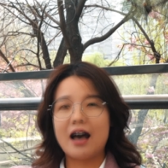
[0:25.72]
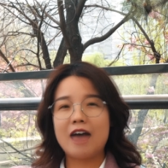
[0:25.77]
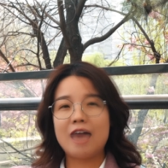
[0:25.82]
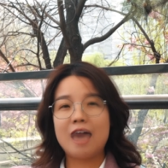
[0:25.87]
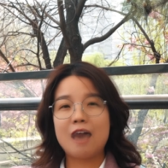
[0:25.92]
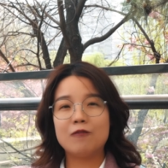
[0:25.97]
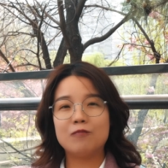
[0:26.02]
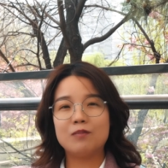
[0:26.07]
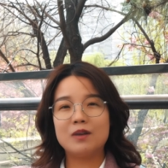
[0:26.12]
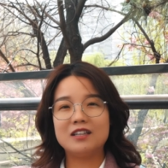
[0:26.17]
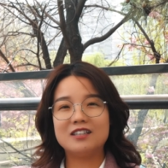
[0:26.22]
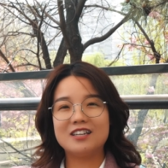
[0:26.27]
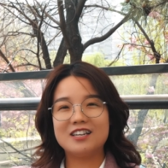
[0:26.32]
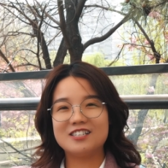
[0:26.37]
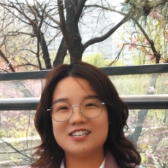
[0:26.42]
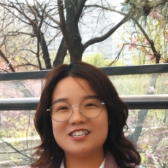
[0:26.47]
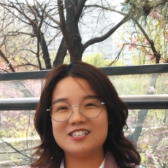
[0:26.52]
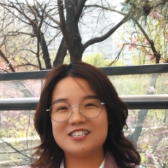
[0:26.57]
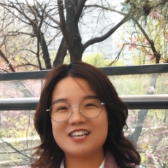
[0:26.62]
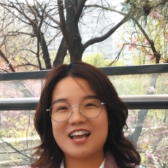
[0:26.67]
I have been
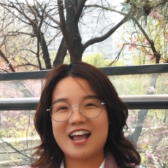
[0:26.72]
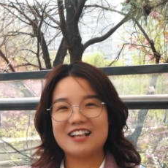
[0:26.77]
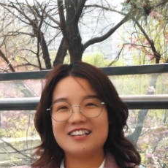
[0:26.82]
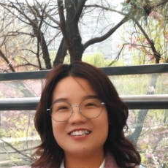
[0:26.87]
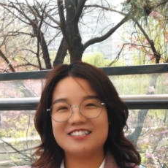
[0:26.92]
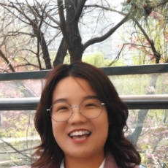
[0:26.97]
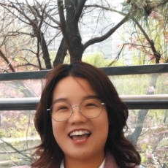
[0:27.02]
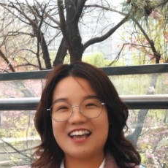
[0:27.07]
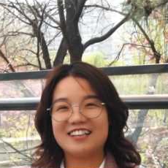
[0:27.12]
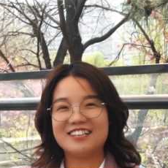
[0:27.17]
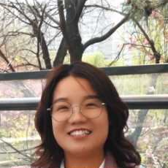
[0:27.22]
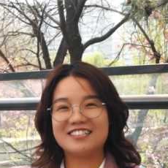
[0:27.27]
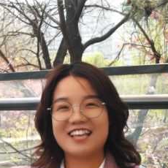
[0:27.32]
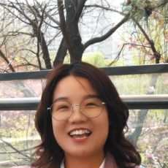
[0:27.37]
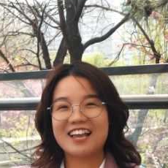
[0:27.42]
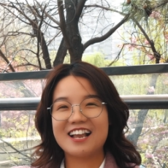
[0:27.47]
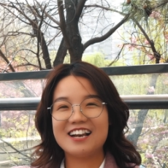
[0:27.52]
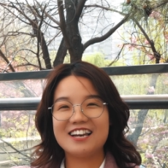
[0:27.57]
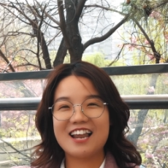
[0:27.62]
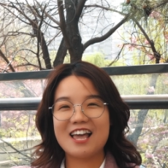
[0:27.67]
teaching Chinese as a
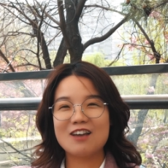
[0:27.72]
second